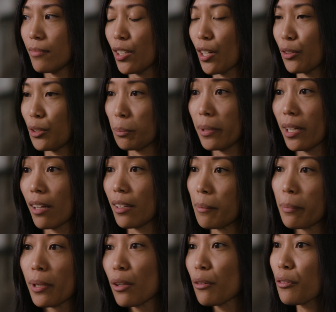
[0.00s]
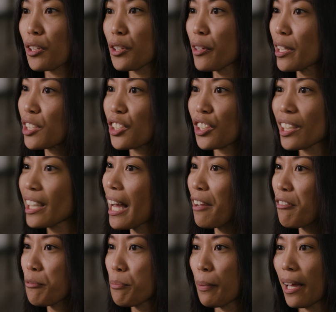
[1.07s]
you know, you'll be on a pill for the rest of your
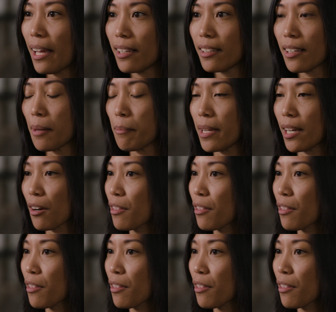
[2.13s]
life, but I mean,